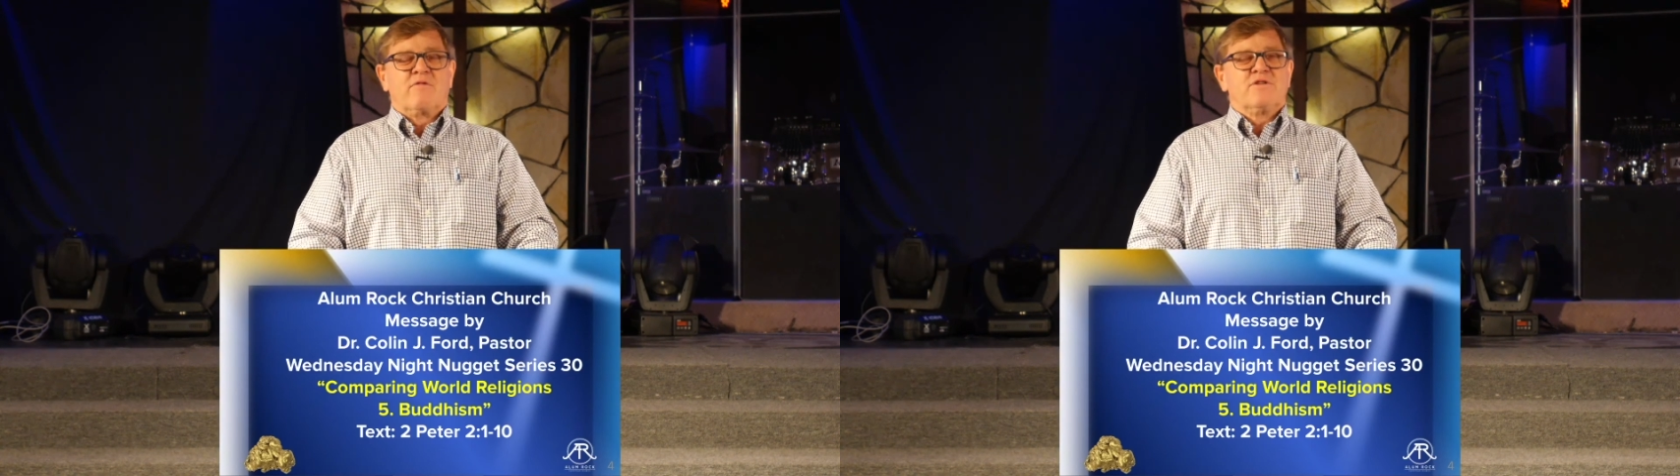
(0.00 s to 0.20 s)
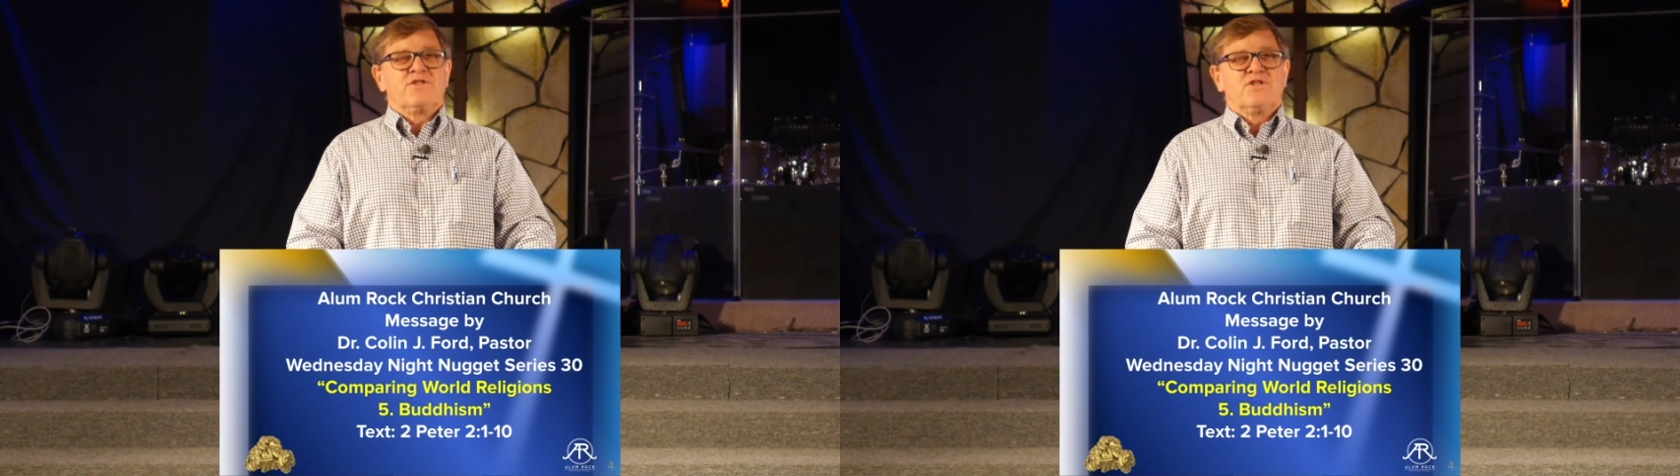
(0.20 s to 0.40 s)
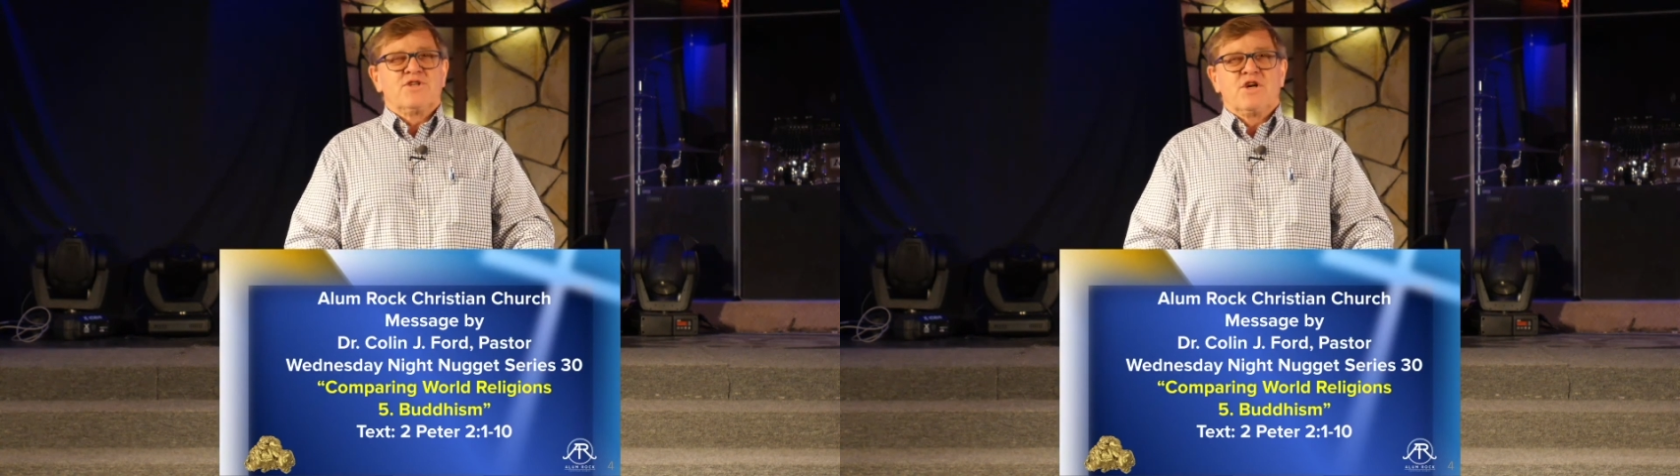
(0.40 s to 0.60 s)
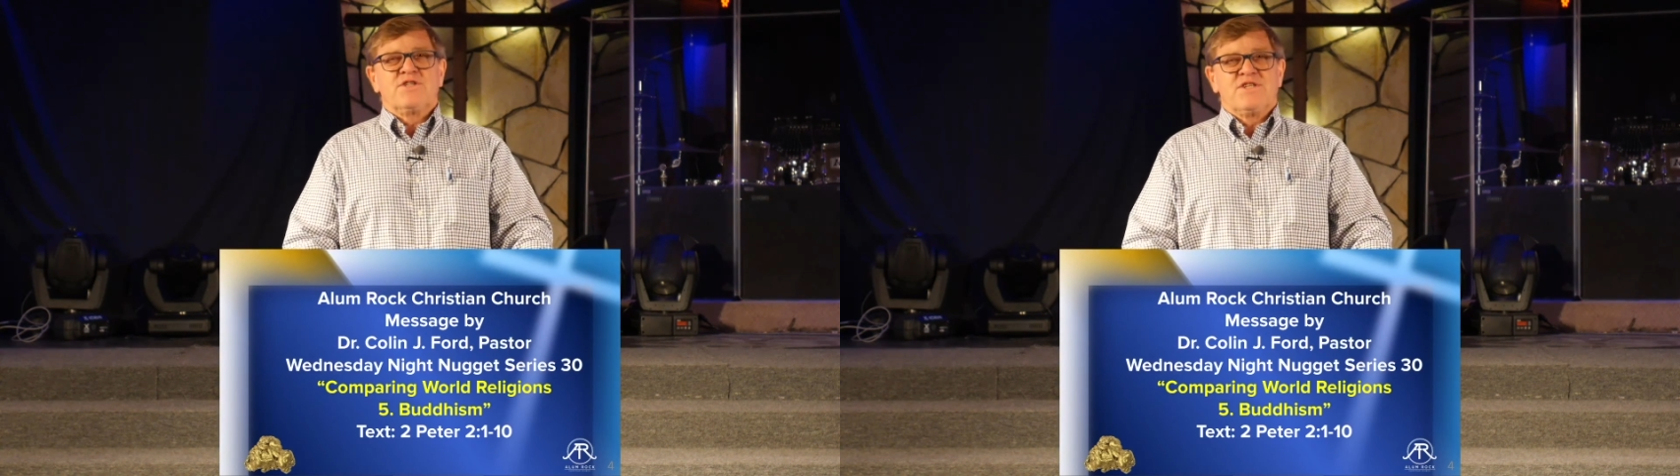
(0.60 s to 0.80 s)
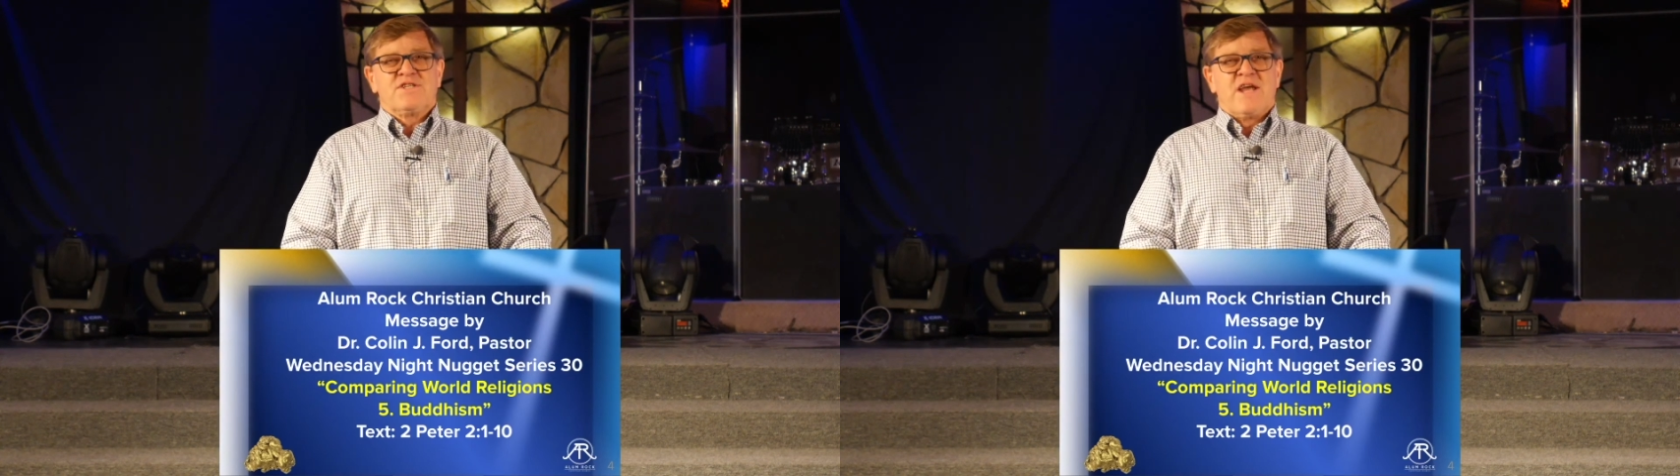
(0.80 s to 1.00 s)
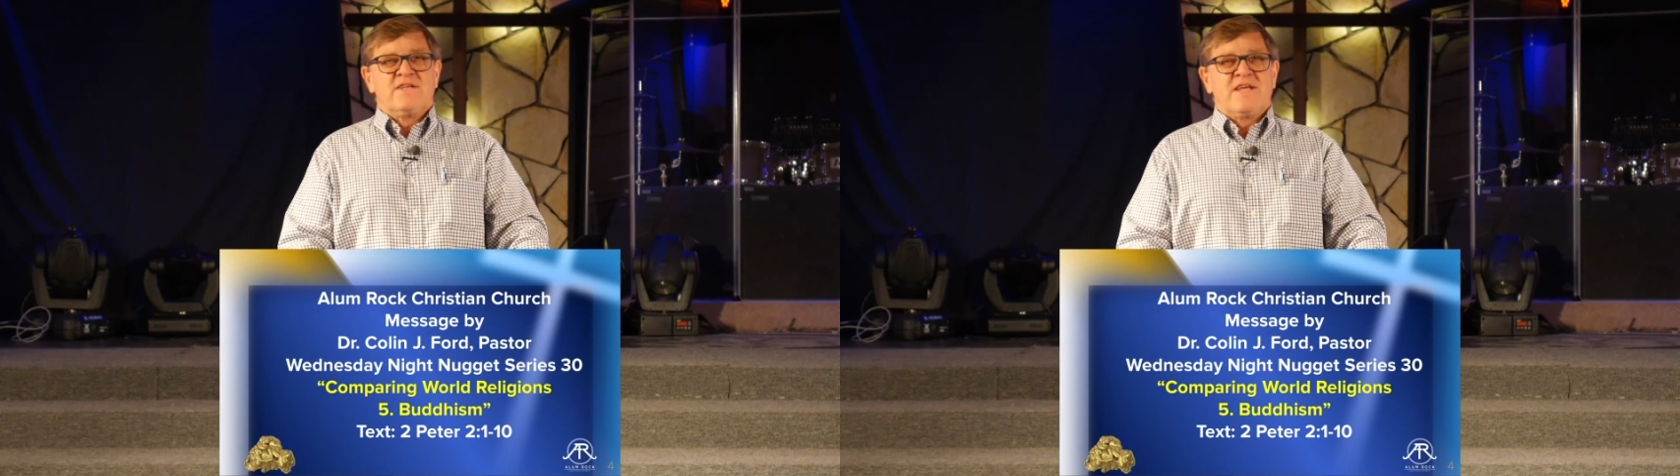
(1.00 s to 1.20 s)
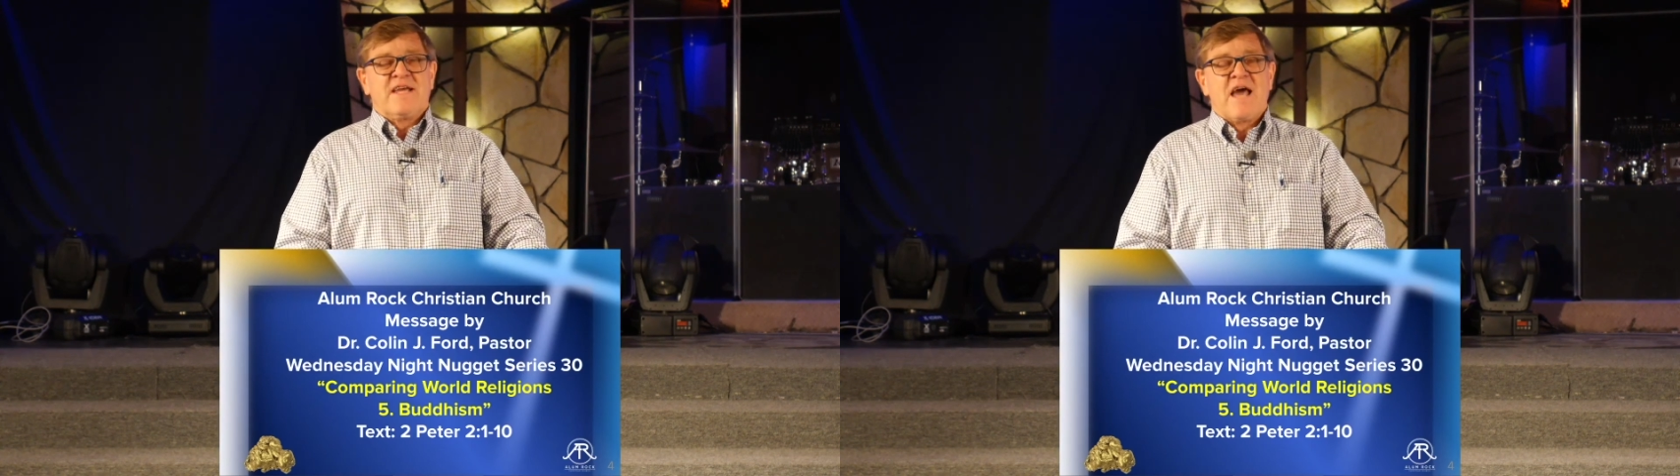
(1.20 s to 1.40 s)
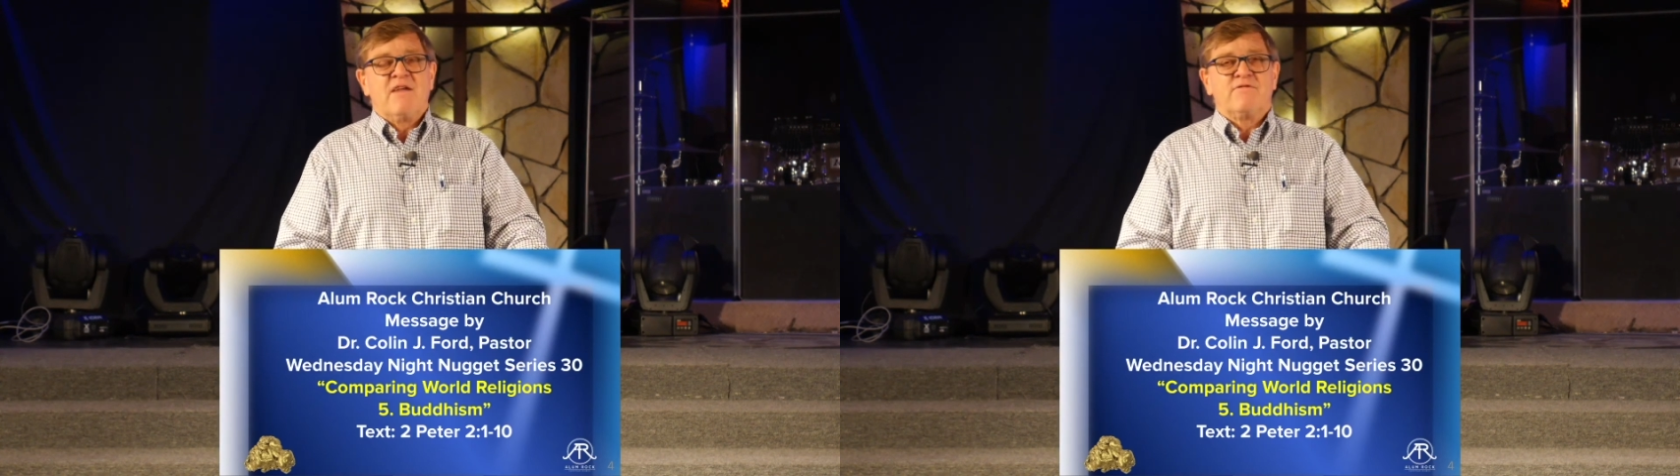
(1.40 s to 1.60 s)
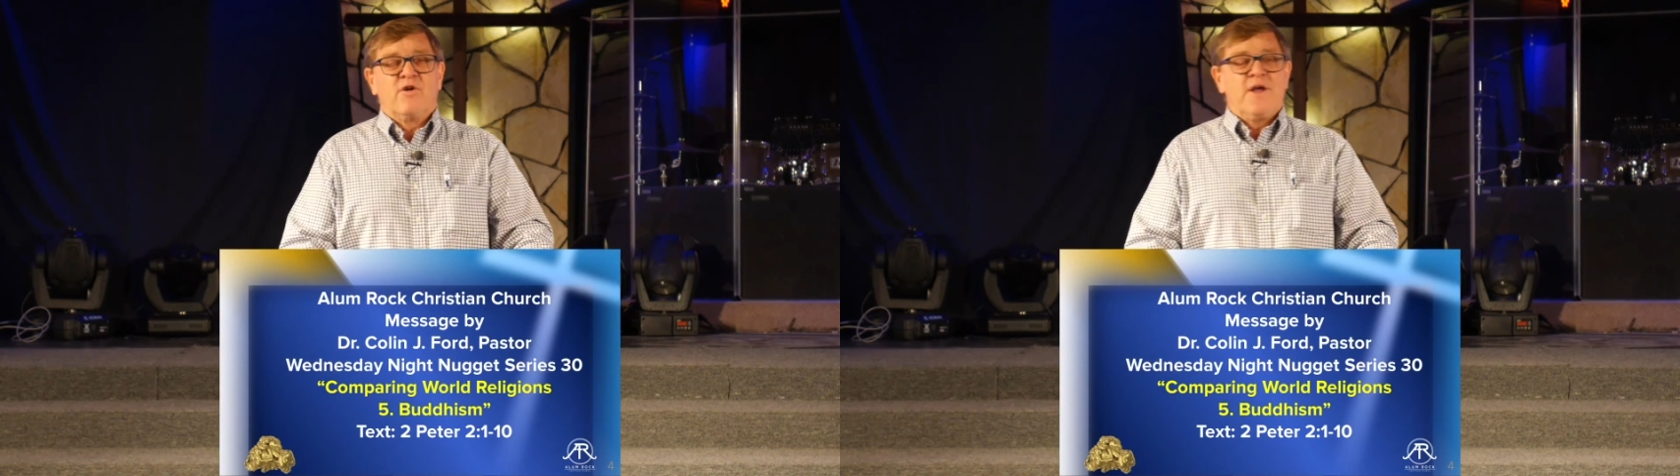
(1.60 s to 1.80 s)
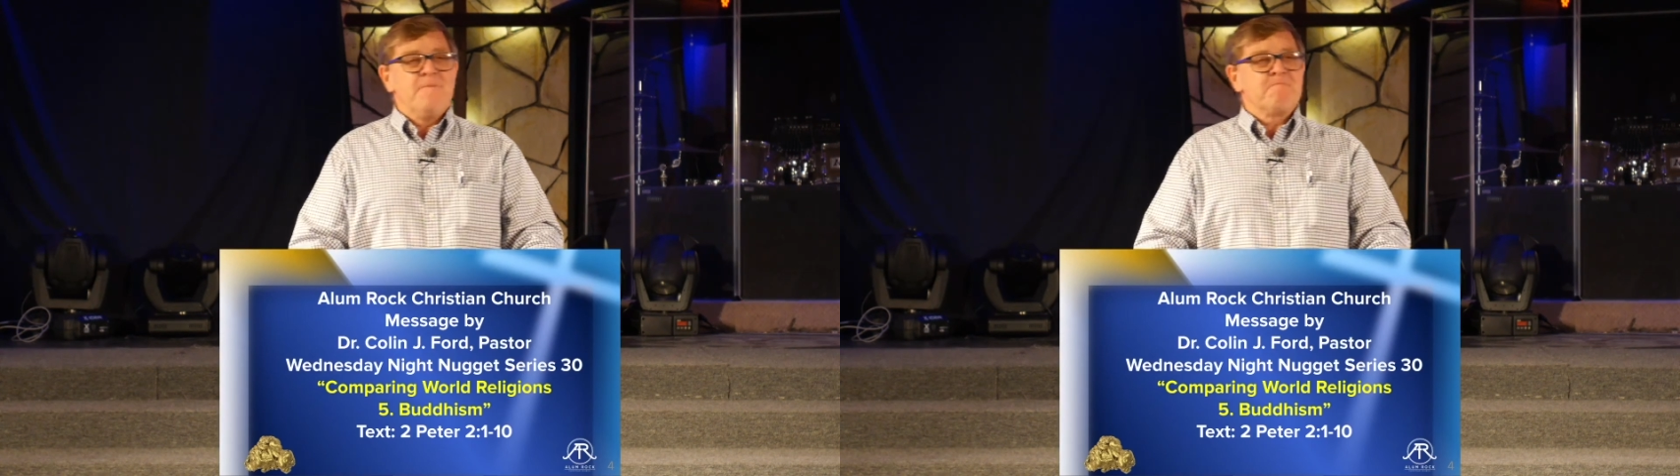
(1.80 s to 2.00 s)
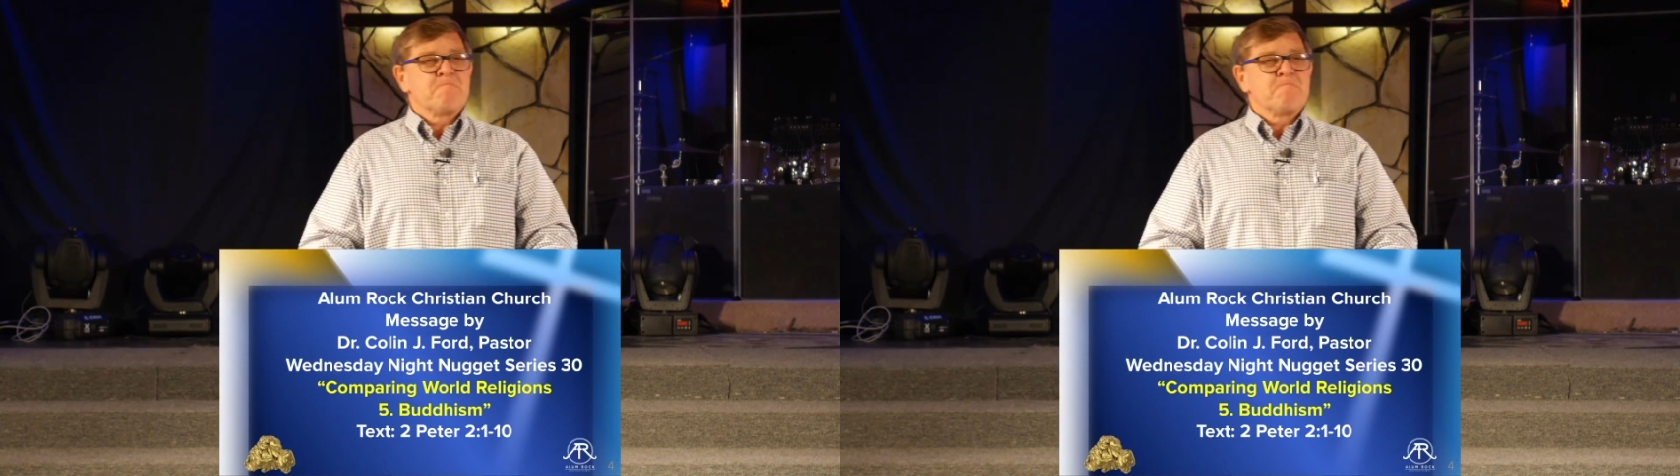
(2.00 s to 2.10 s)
Christian Church in San Jose, California.